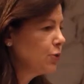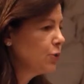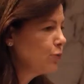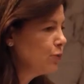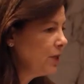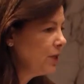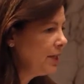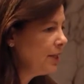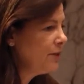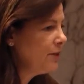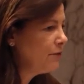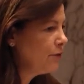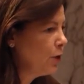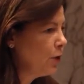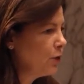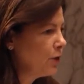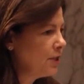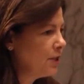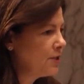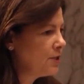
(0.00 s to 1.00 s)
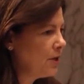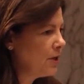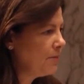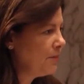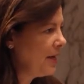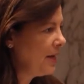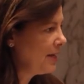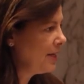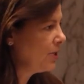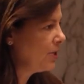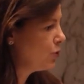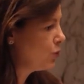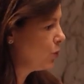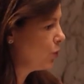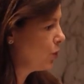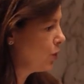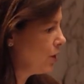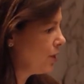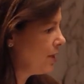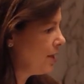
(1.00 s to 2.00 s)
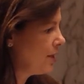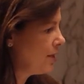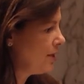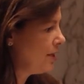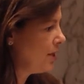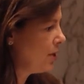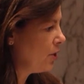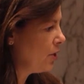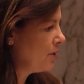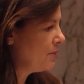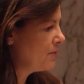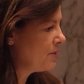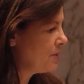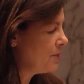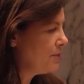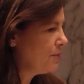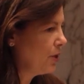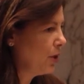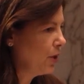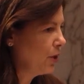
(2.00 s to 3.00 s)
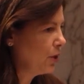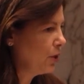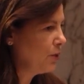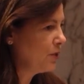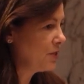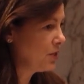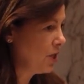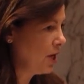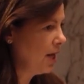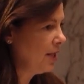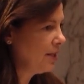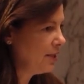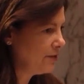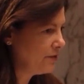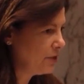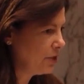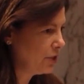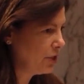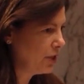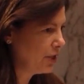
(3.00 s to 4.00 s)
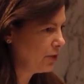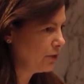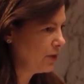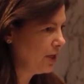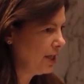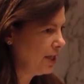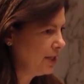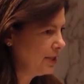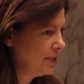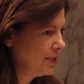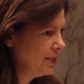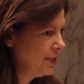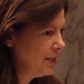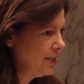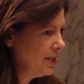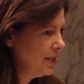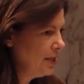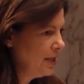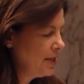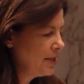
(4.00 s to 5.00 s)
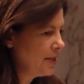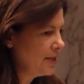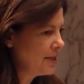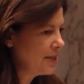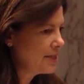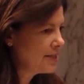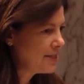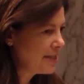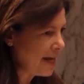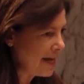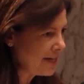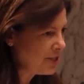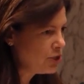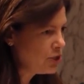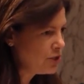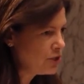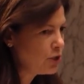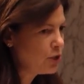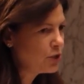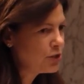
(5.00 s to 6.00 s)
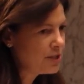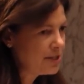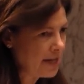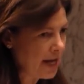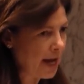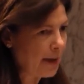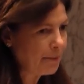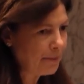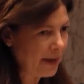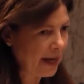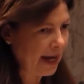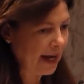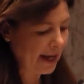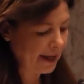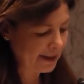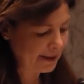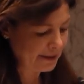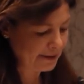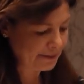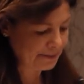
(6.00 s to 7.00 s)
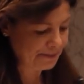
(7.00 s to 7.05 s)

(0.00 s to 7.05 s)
to really focus on making sure that the arms embargo is not lifted on Iran, that the sanctions are snapped back,